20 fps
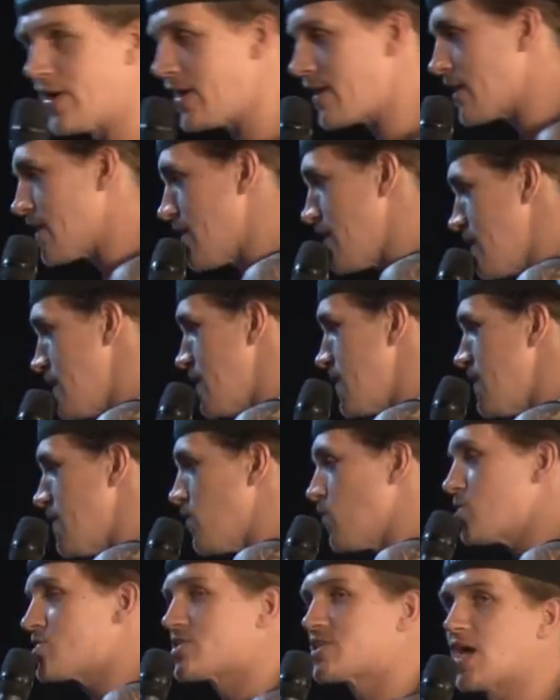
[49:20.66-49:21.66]
it.
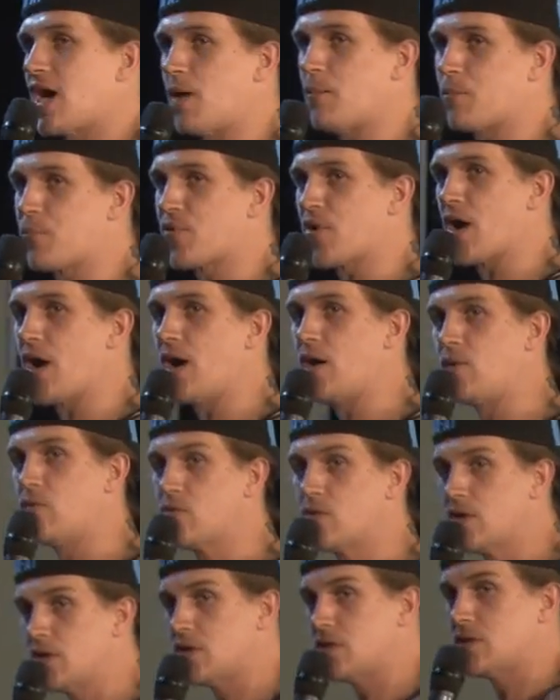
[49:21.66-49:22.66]
What's up,
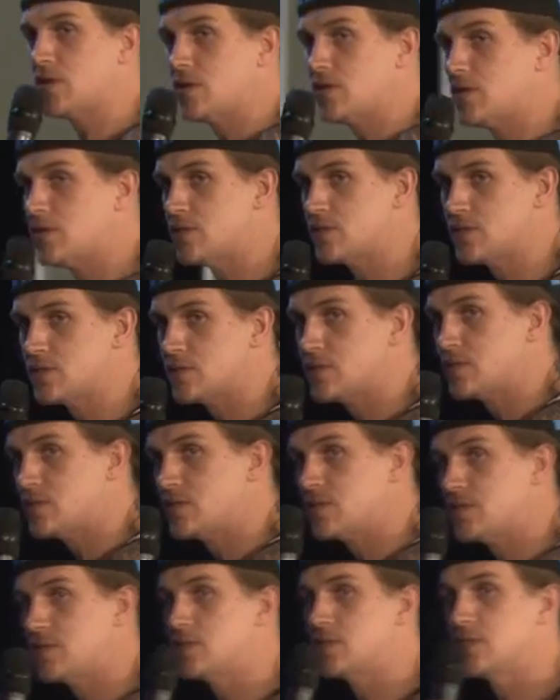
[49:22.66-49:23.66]
bro? Hey, man.
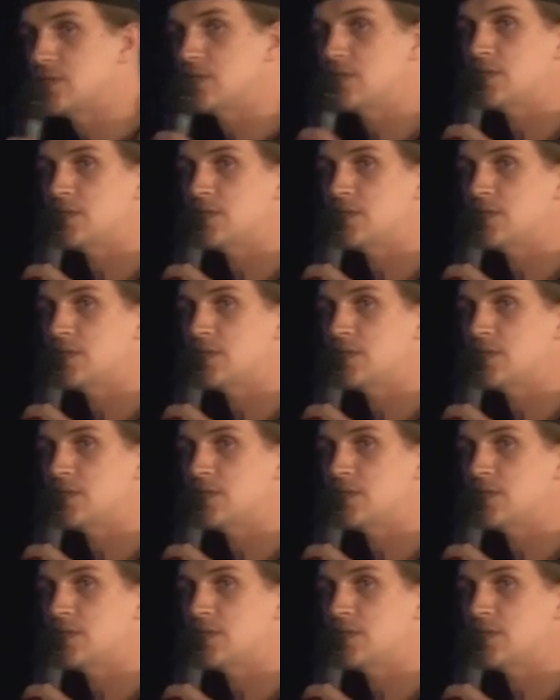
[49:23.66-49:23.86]
Um, I have a